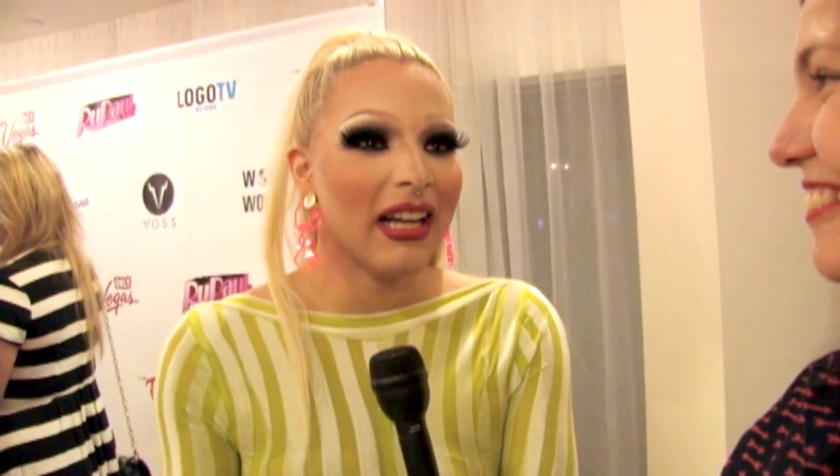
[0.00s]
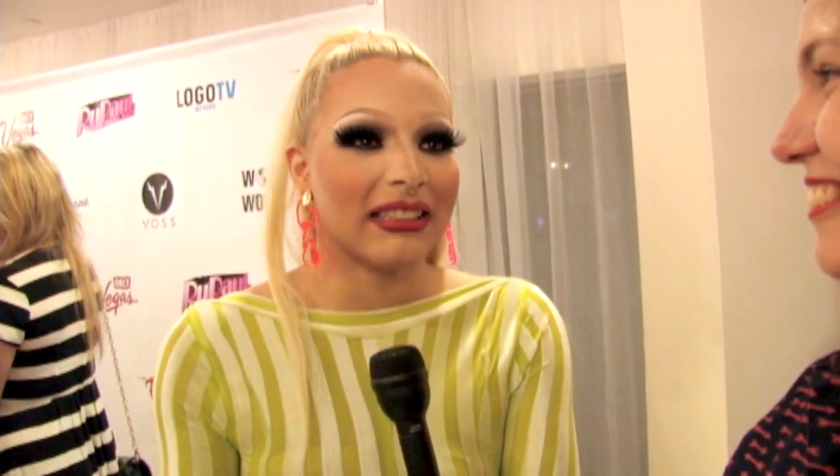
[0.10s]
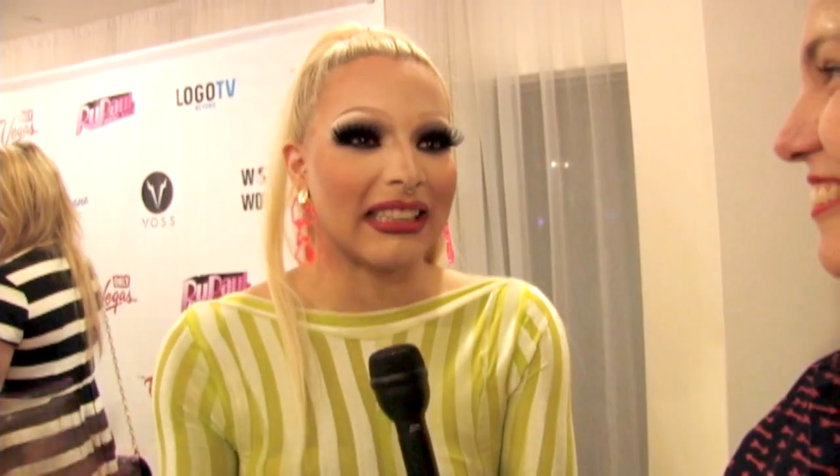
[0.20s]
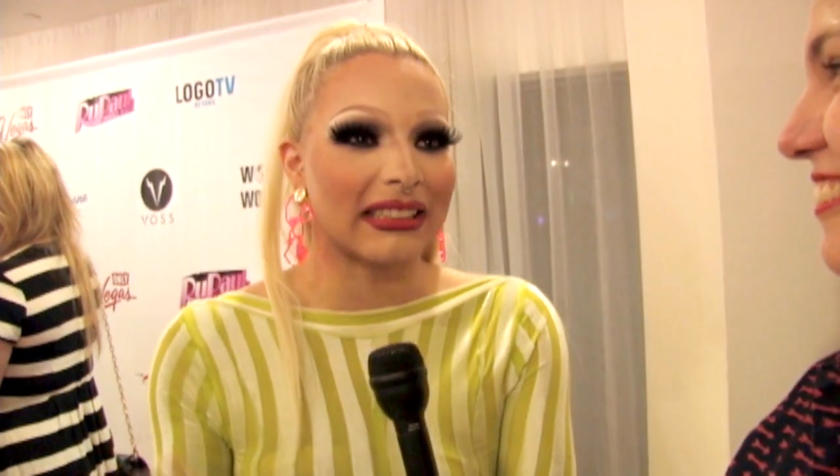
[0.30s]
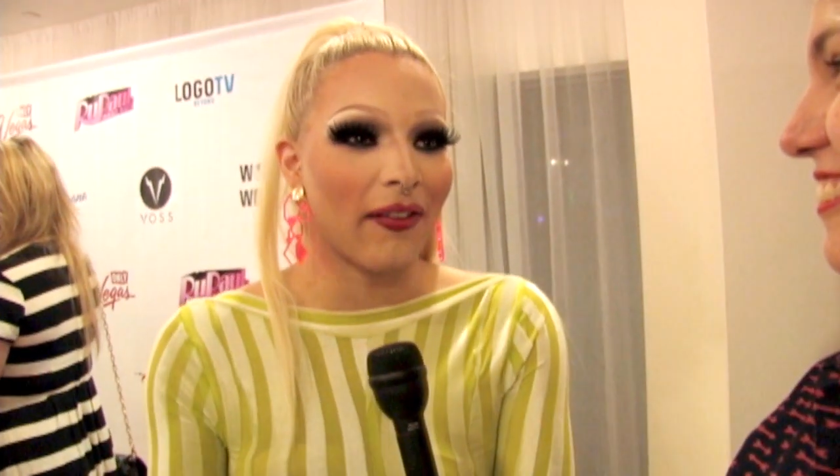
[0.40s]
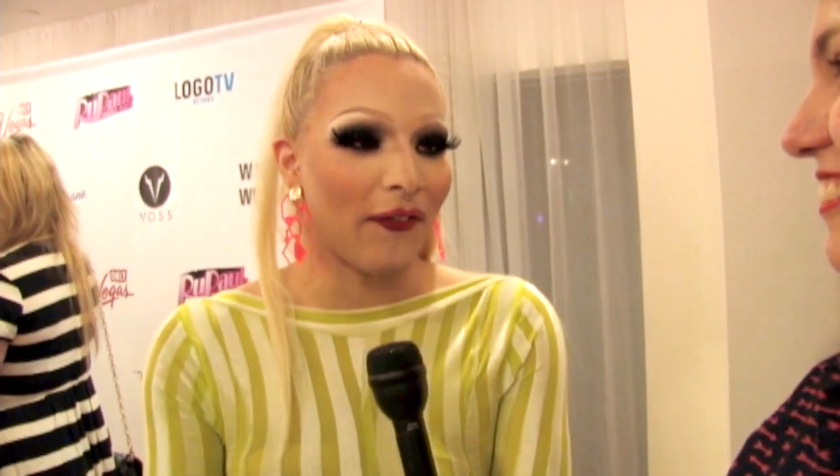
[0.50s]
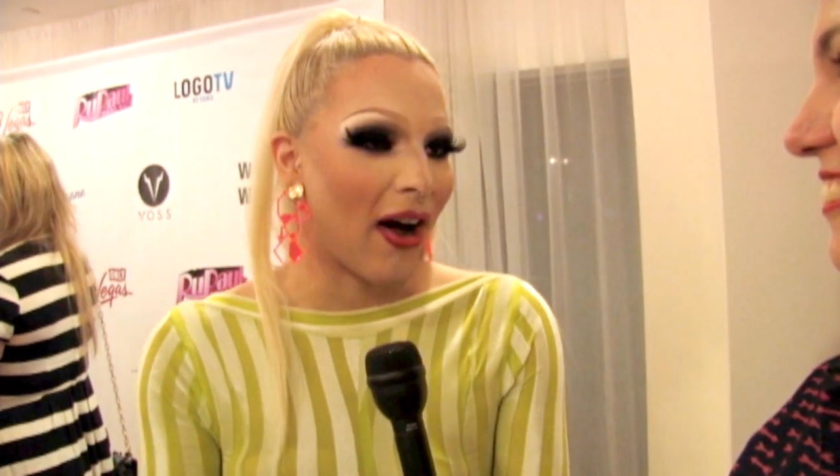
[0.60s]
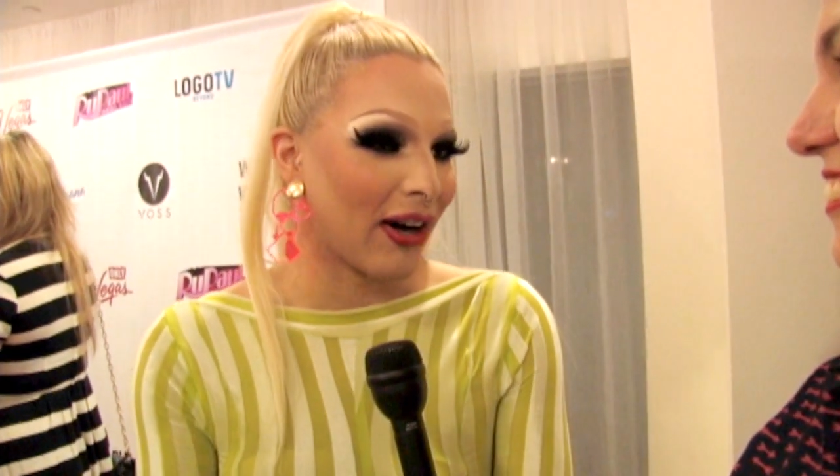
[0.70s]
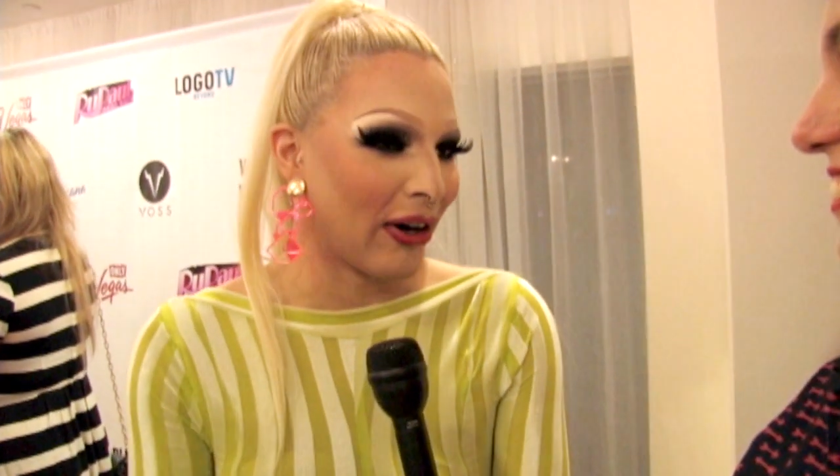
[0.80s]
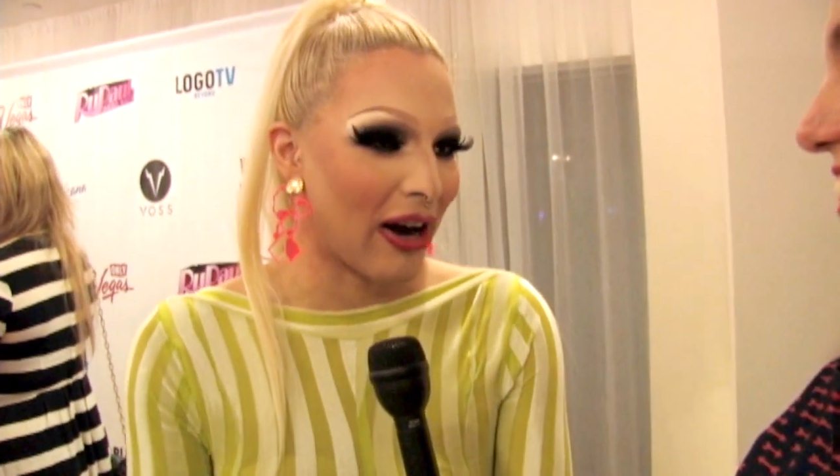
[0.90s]
just to
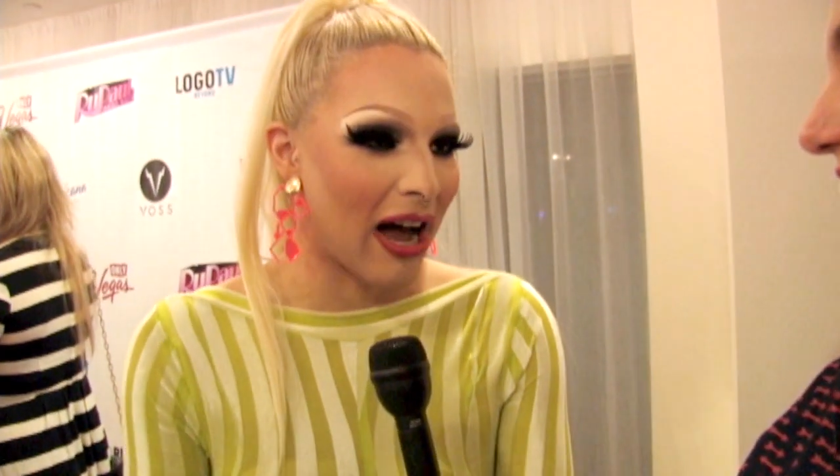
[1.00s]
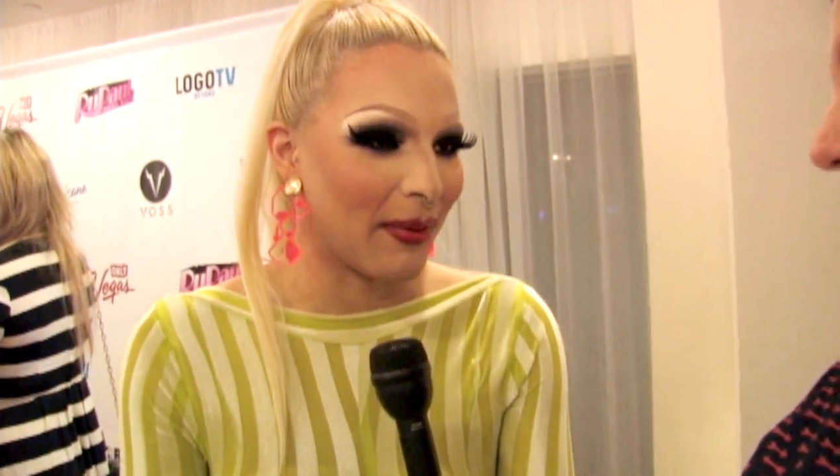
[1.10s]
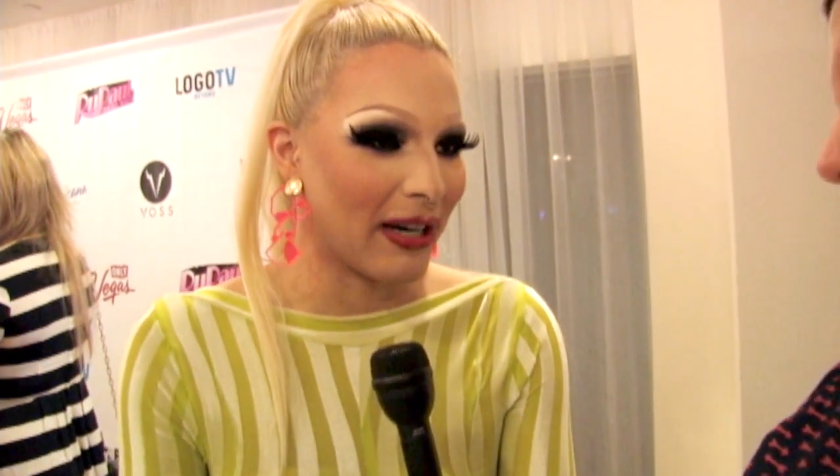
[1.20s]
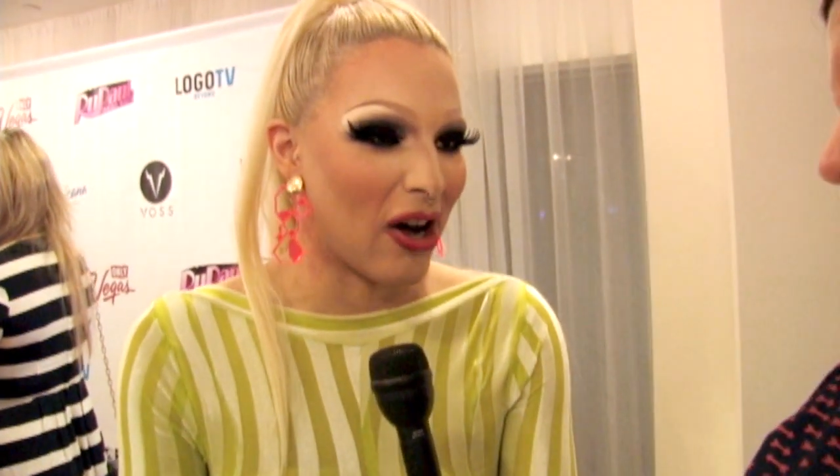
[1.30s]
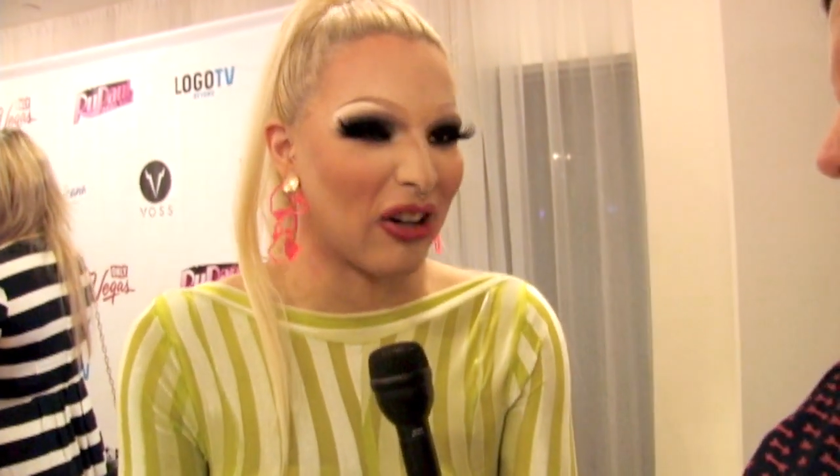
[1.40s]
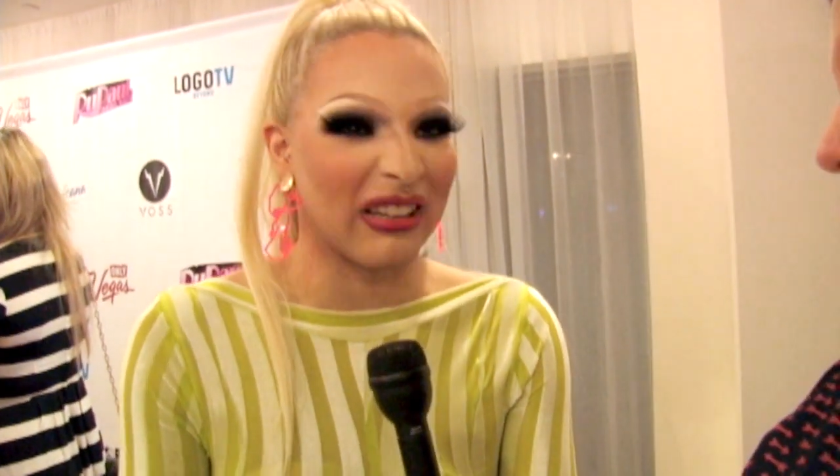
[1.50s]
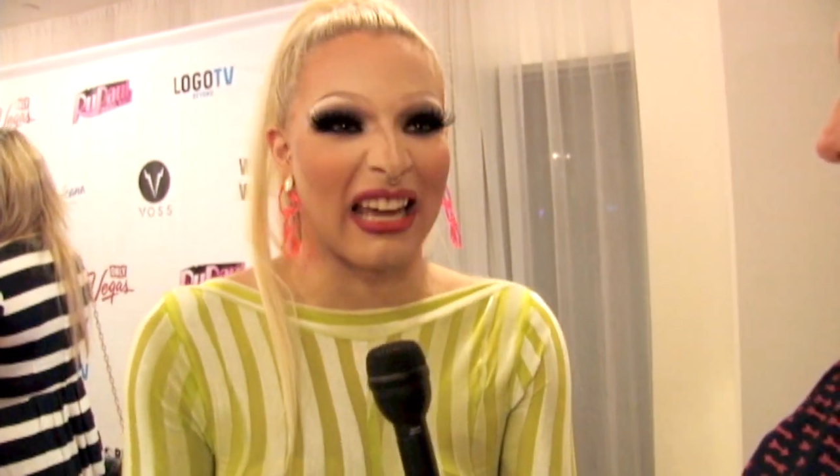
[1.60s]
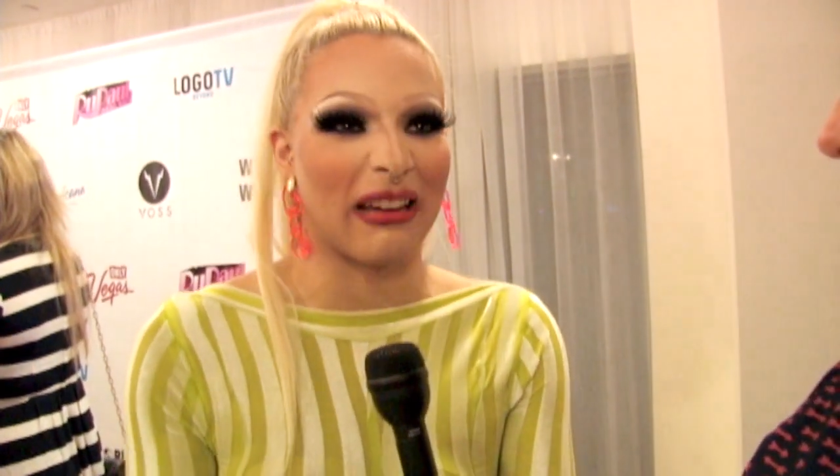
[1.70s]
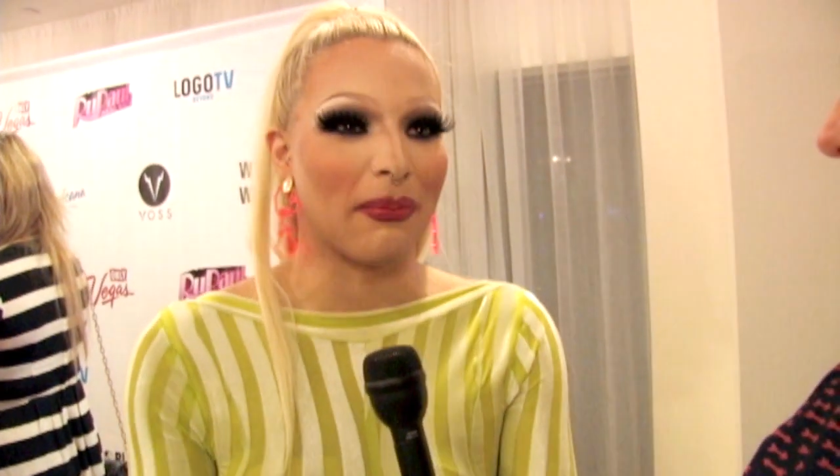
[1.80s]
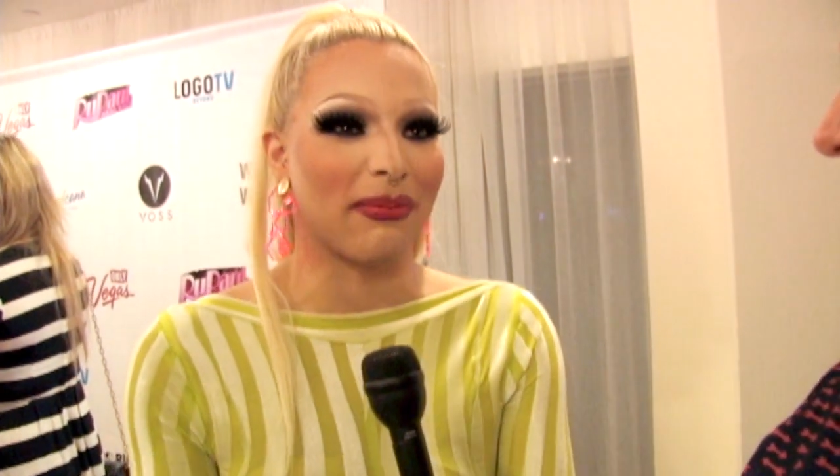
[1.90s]
fuck her up, you know, like,